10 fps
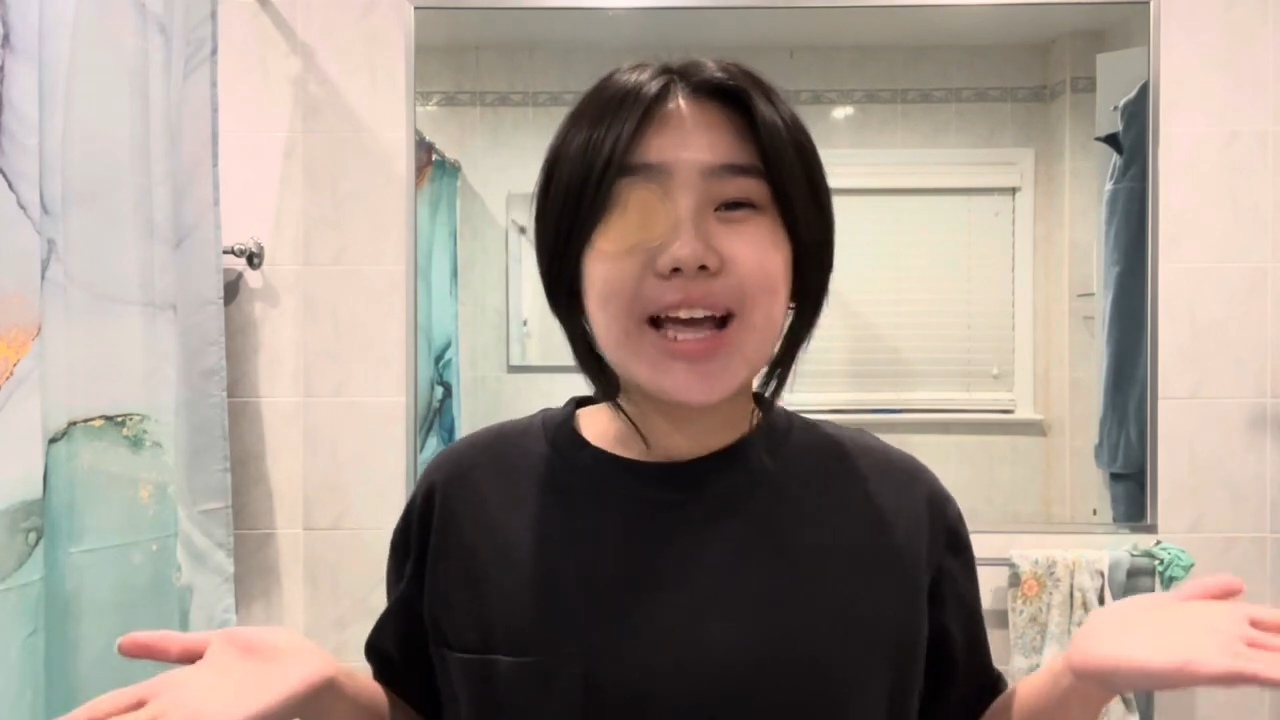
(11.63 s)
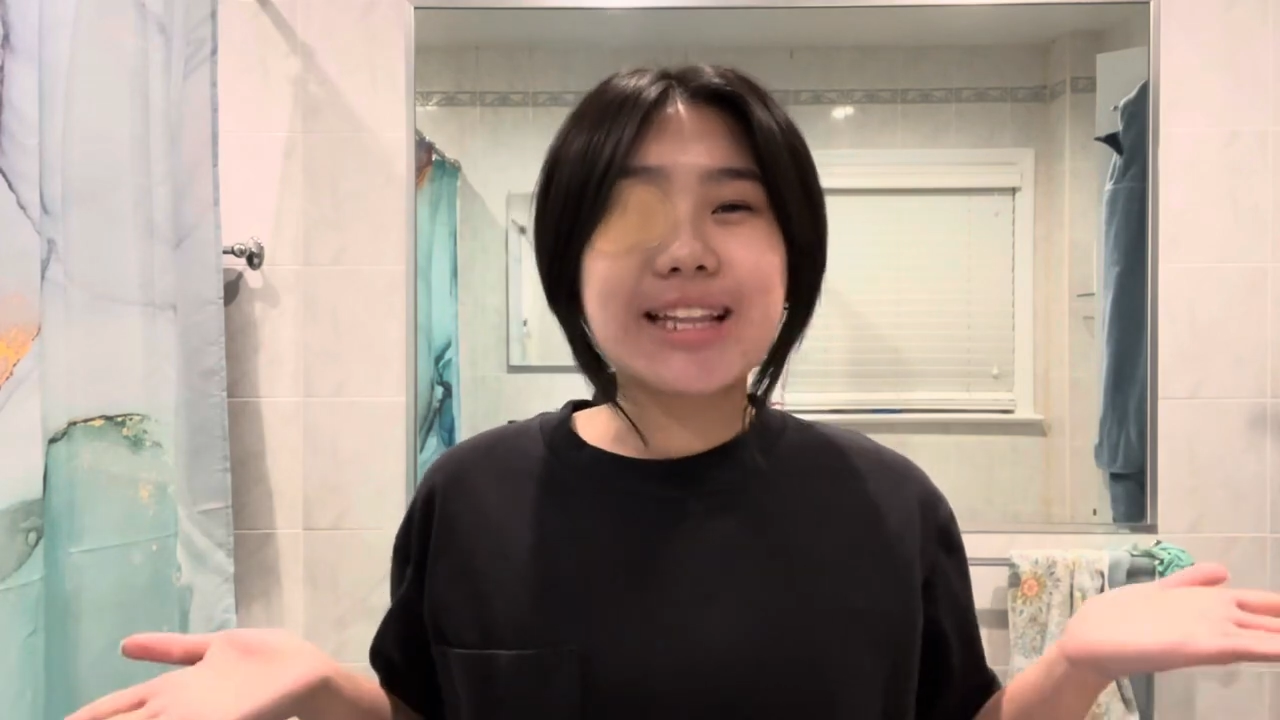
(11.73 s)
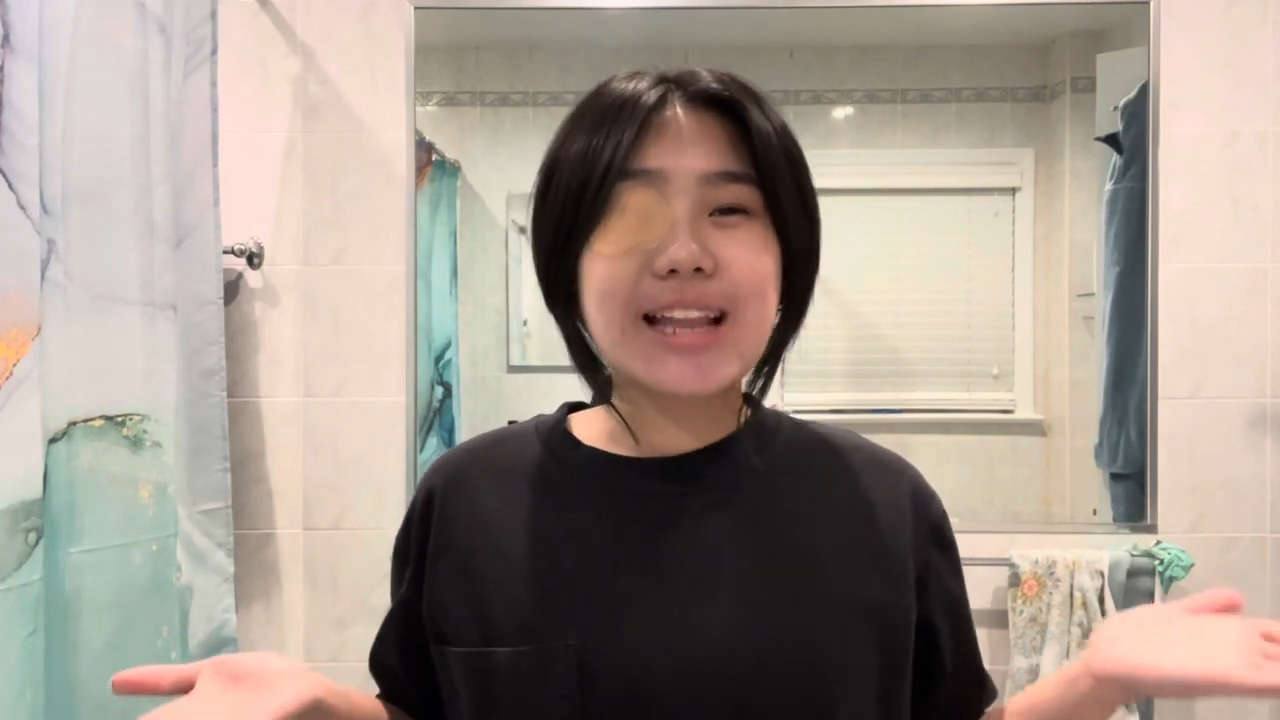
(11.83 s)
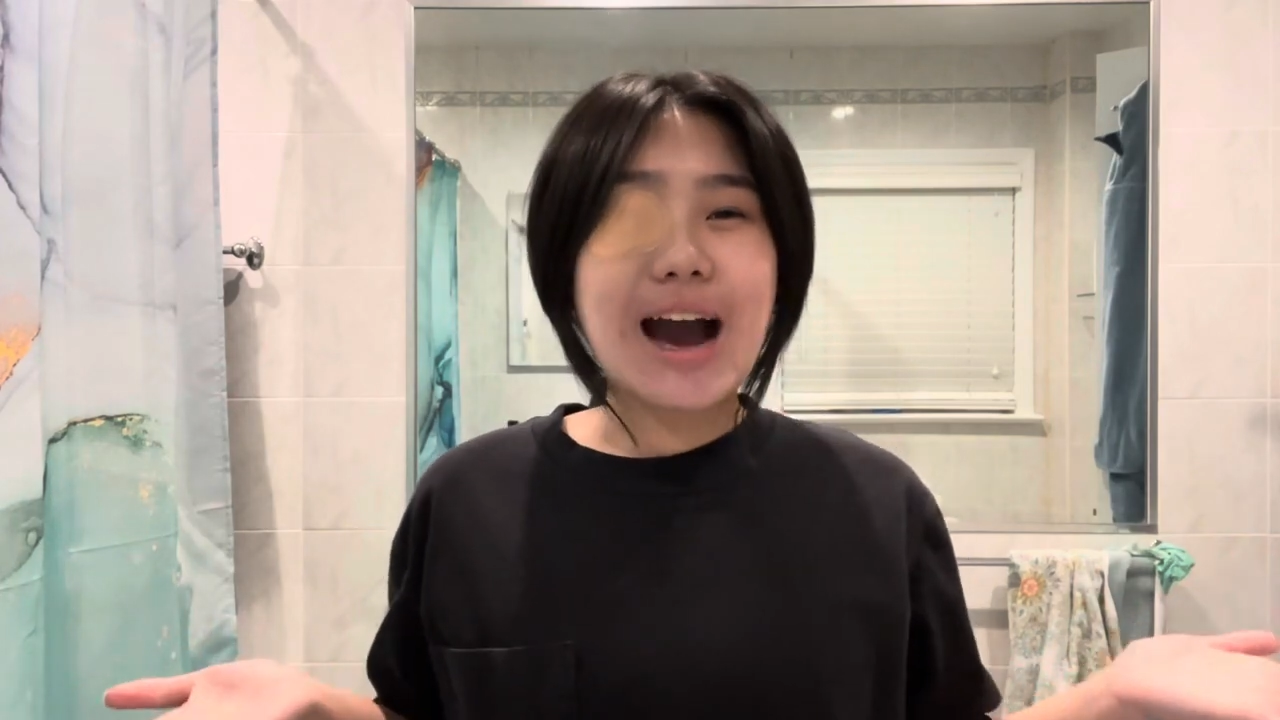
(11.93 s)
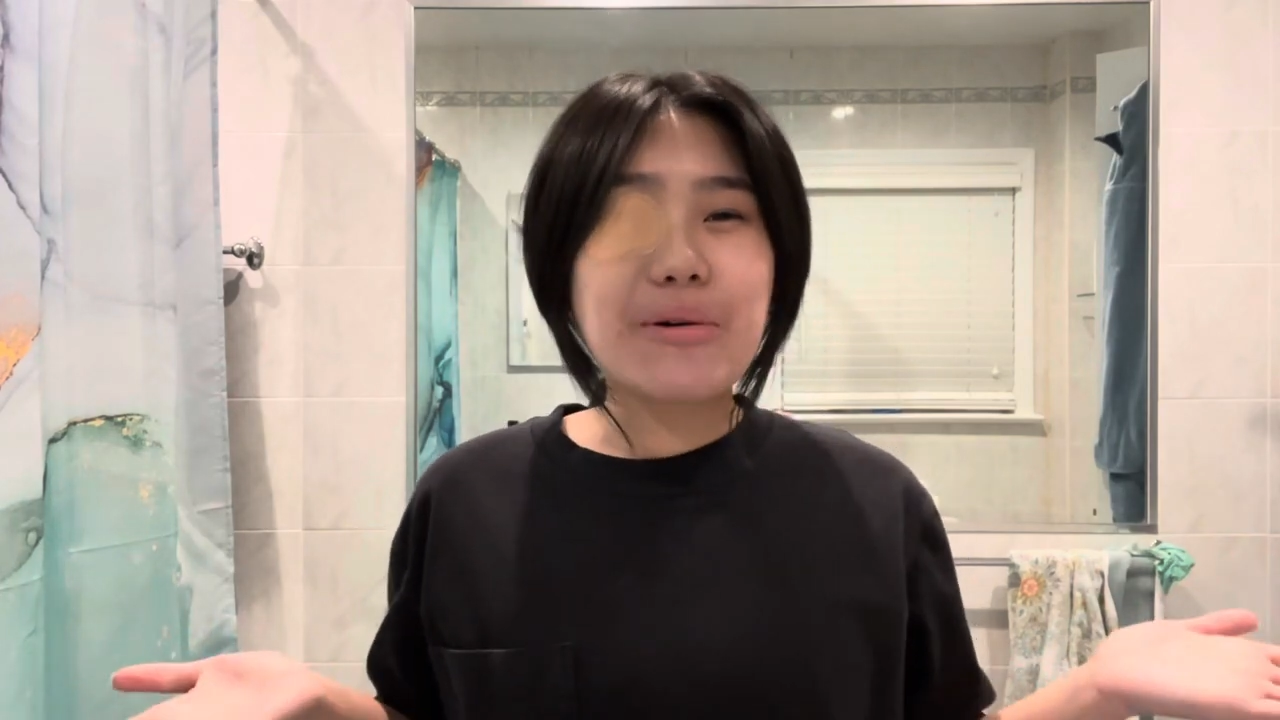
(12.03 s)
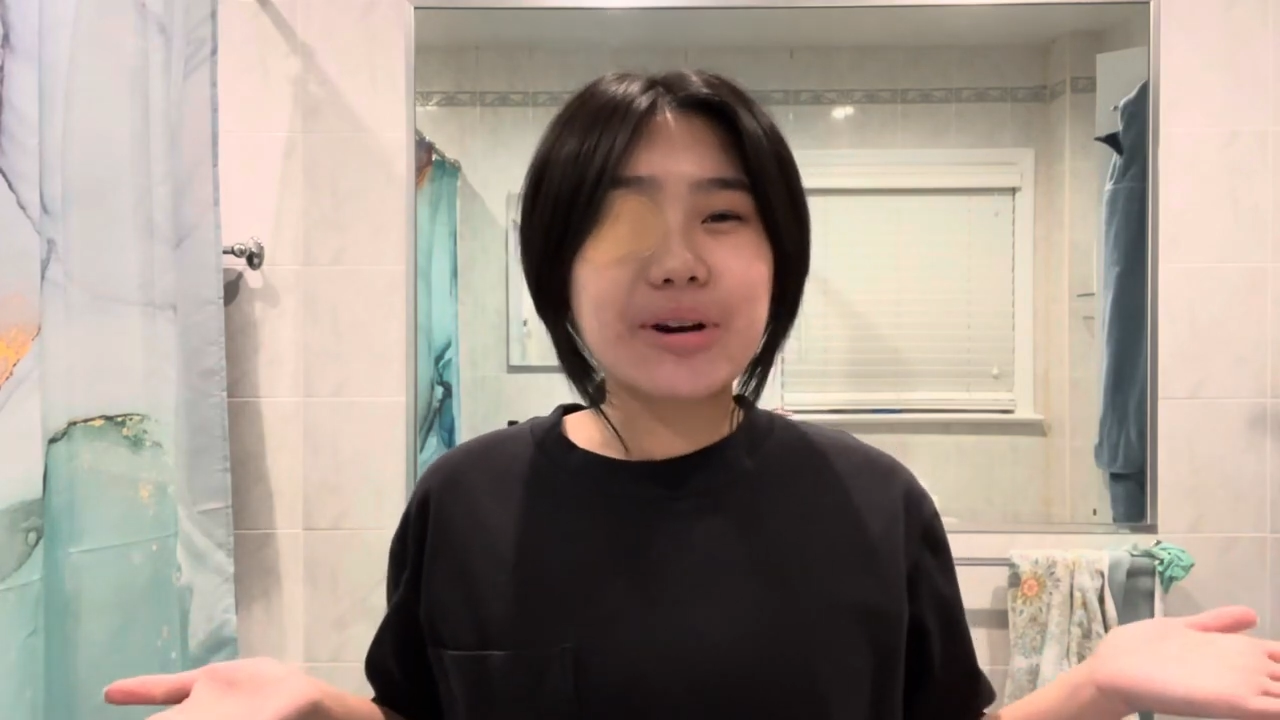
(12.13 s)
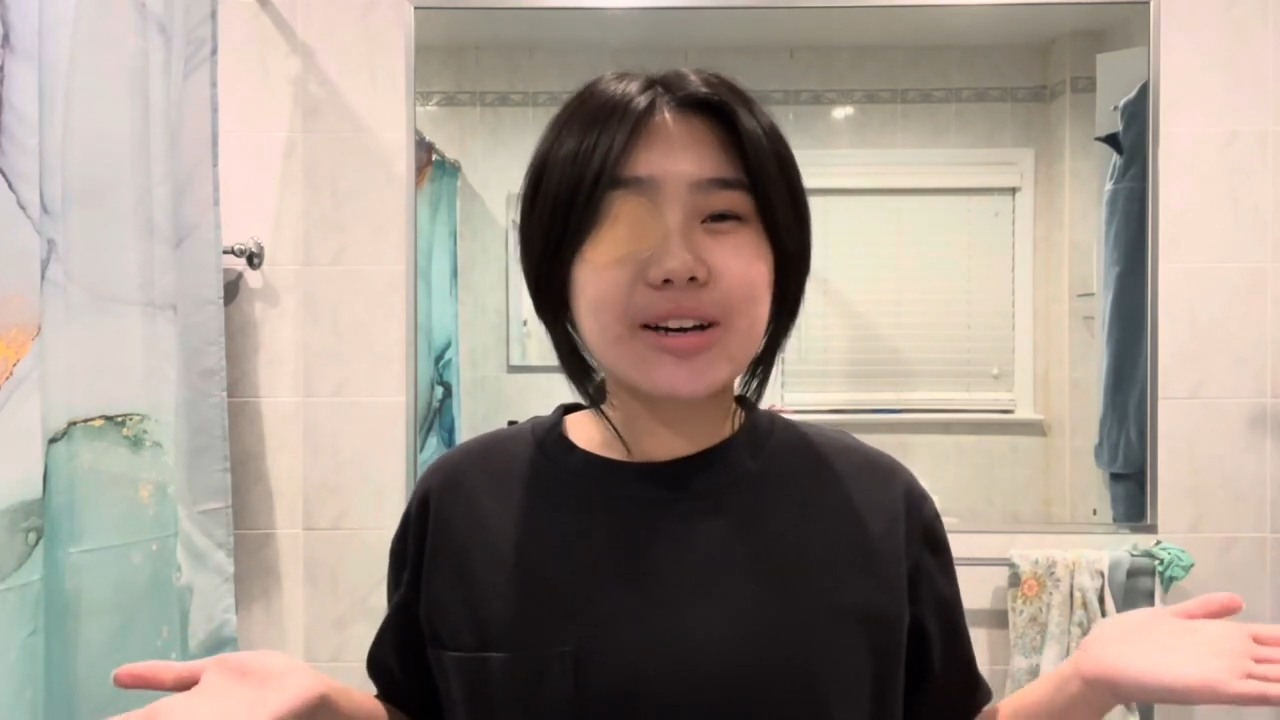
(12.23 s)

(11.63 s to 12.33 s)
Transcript: and now we're